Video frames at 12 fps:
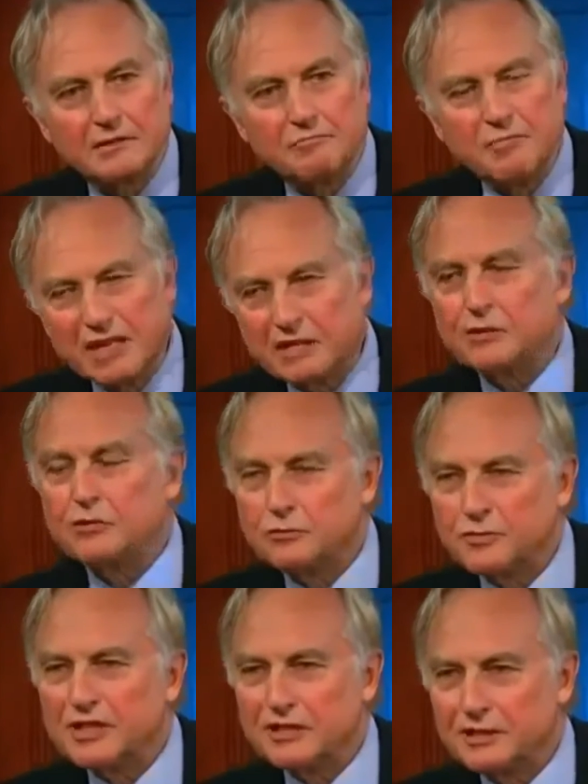mentor
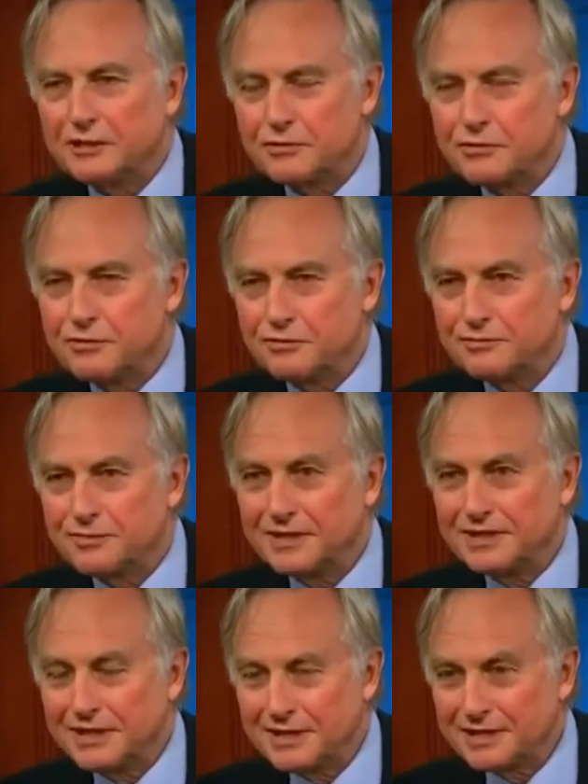me through
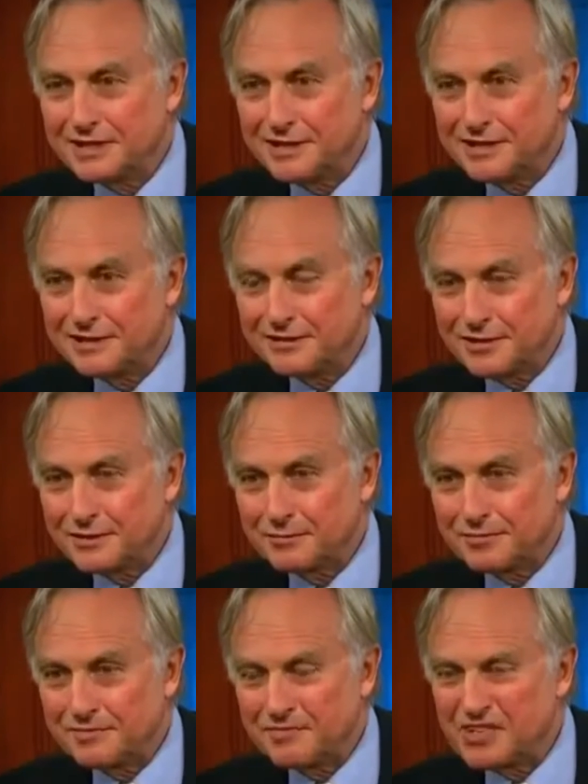an LSD trip,
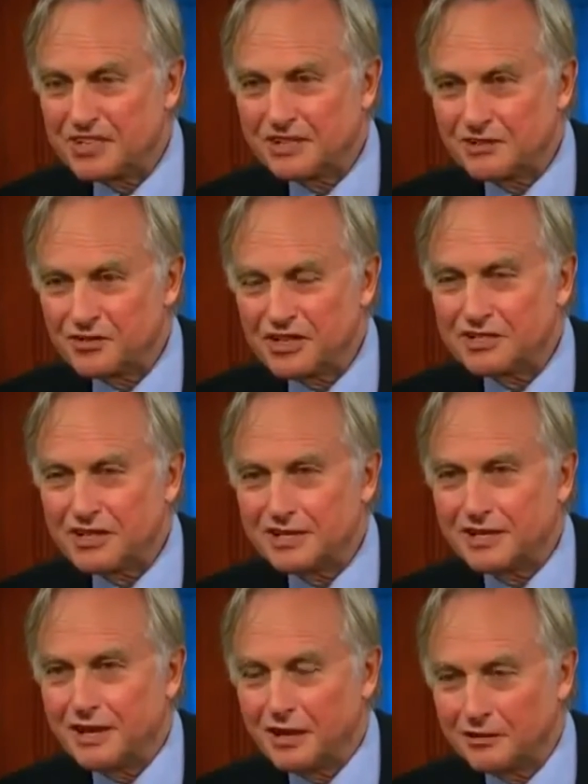and she said she'd
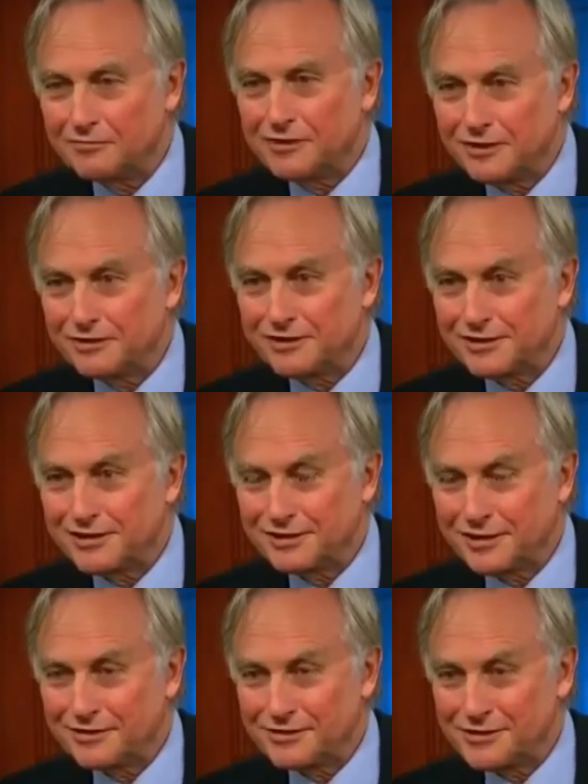take a half dose to,
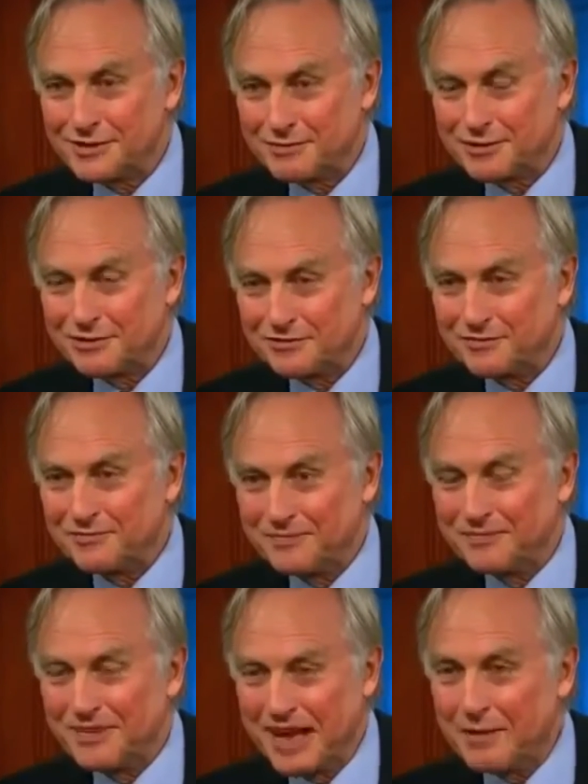so that she was sort of
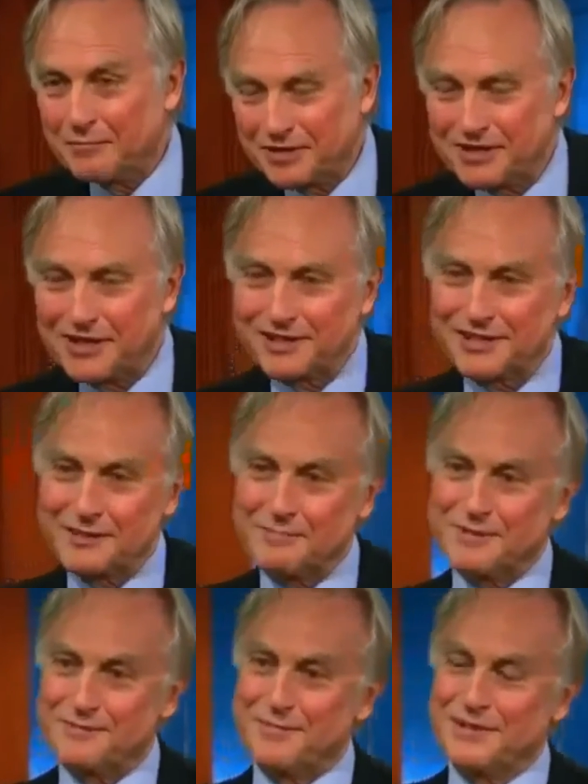empathizing,
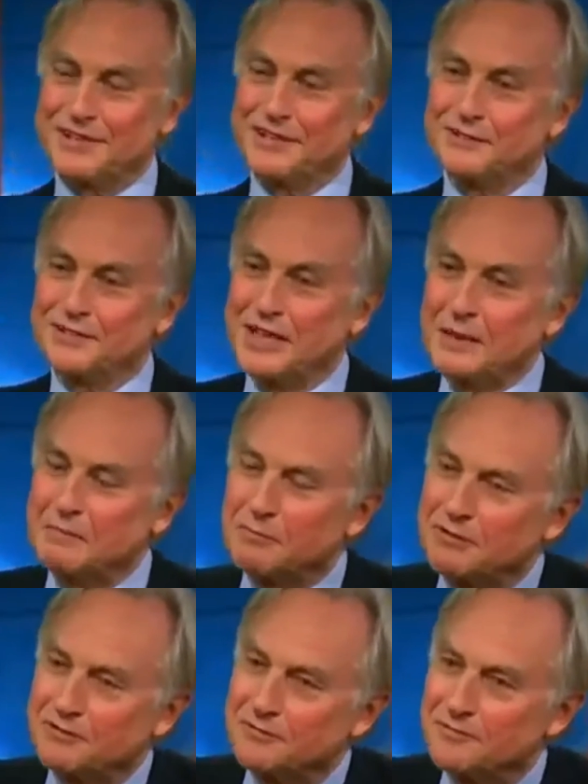but but still
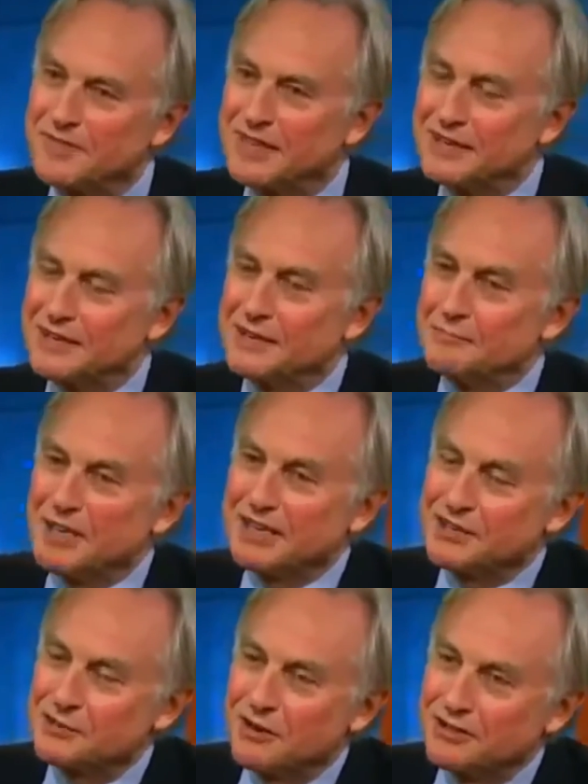capable of
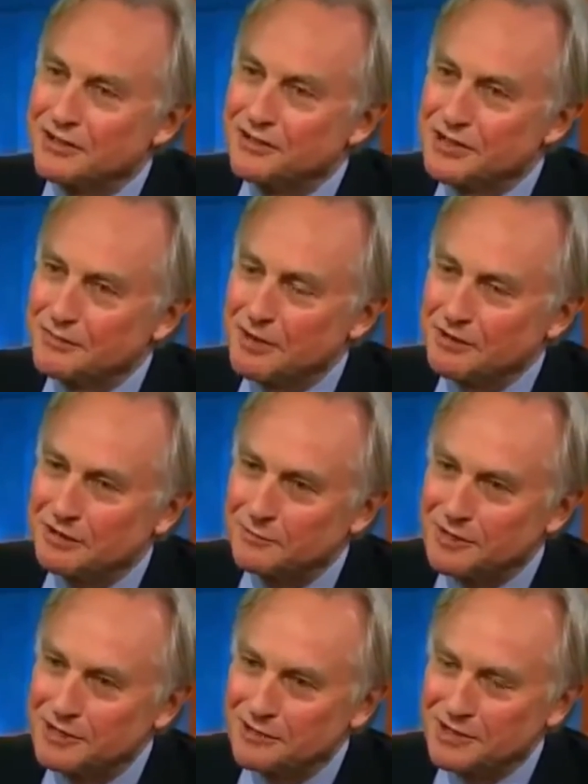making sure I didn't jump out of the
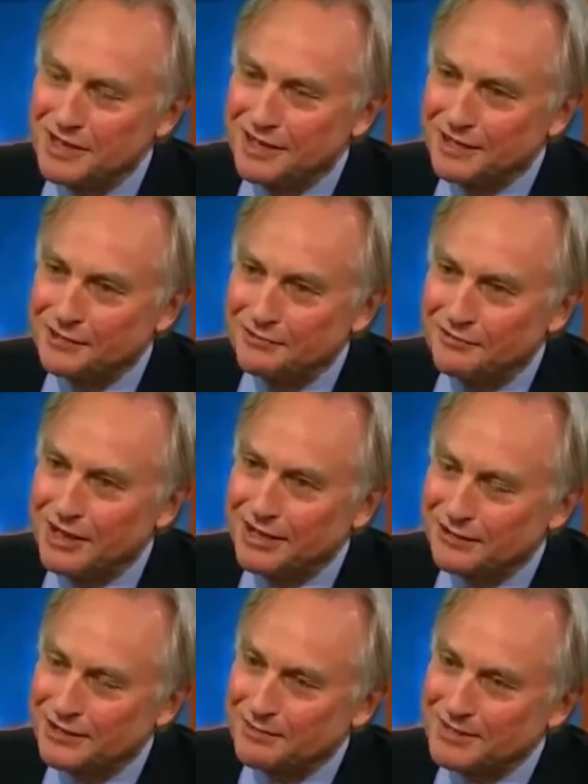window thinking I could
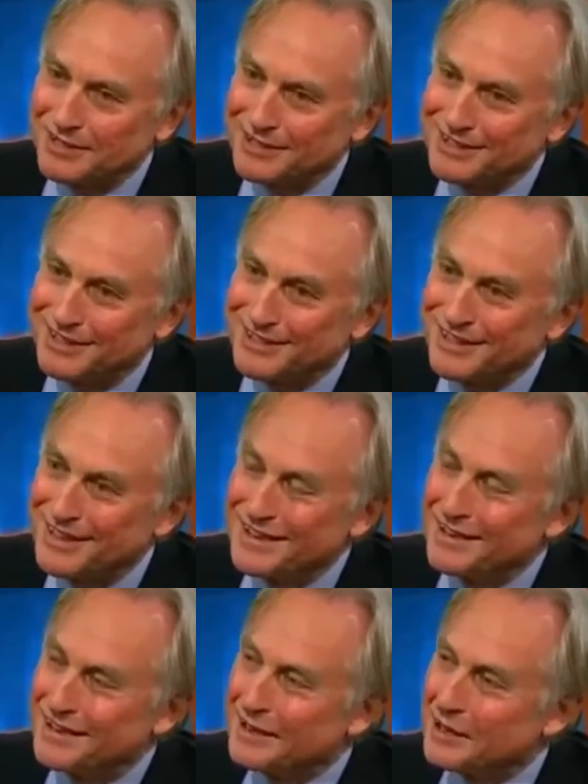fly or something like that. Mm -hmm.
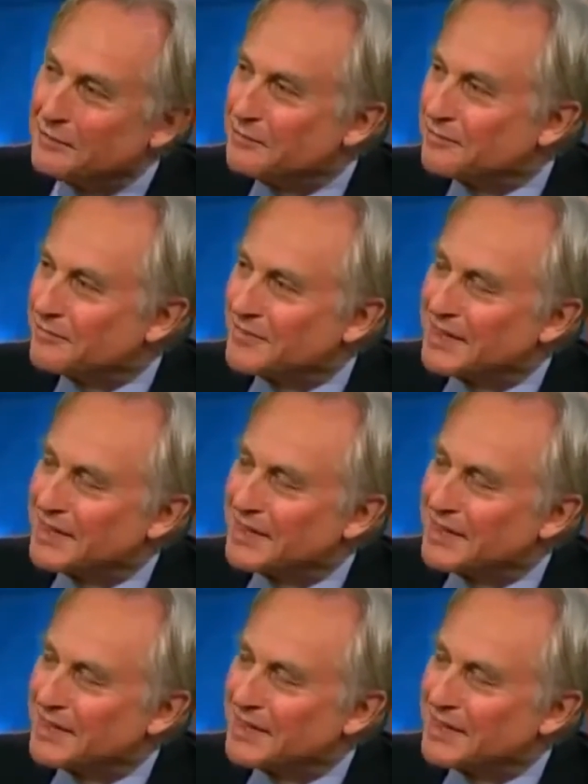um,